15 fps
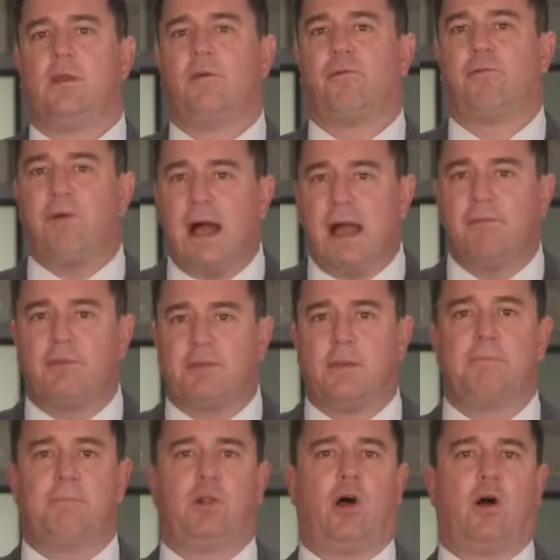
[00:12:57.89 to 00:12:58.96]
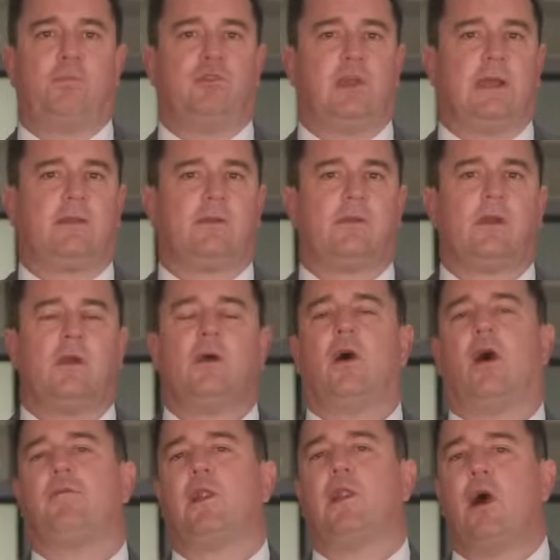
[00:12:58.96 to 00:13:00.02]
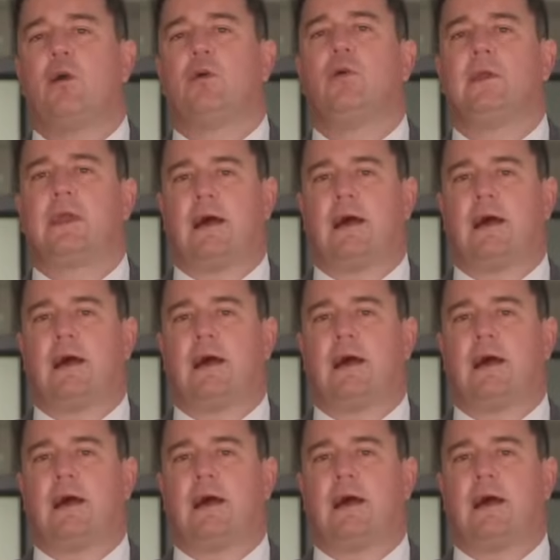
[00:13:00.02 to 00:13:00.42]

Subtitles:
the 5 simple objects of the local